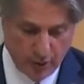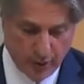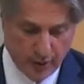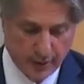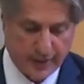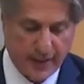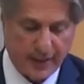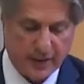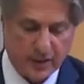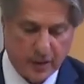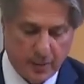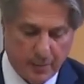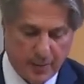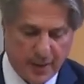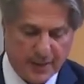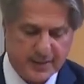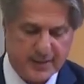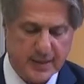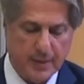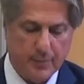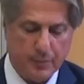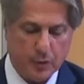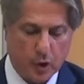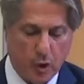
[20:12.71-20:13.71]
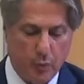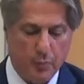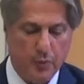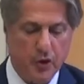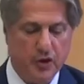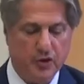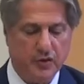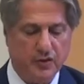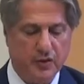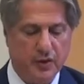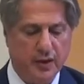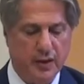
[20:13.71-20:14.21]
that the Muslim
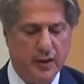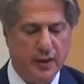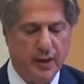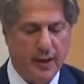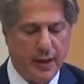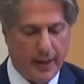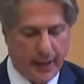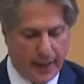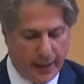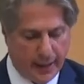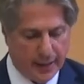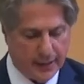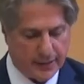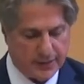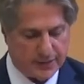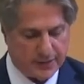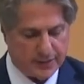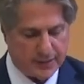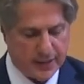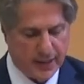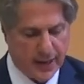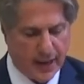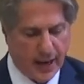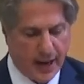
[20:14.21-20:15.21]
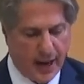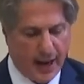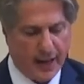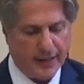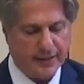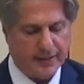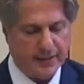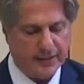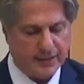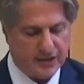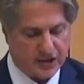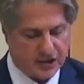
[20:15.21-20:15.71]
community is
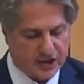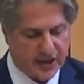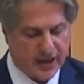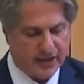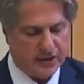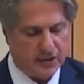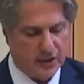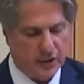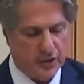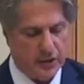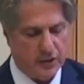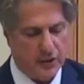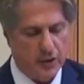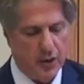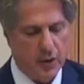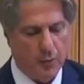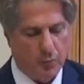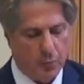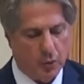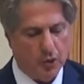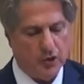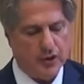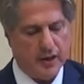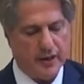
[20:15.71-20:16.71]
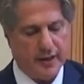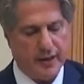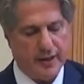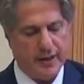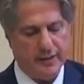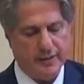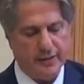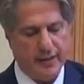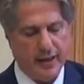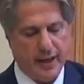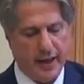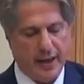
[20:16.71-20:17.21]
at its center
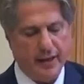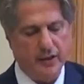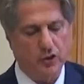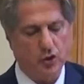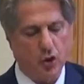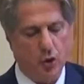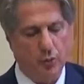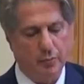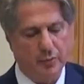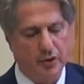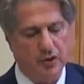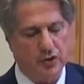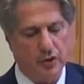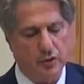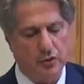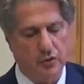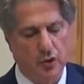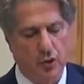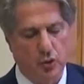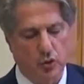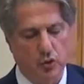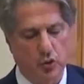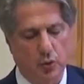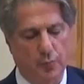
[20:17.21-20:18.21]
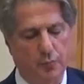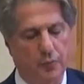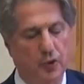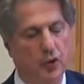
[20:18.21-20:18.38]
moderate and committed to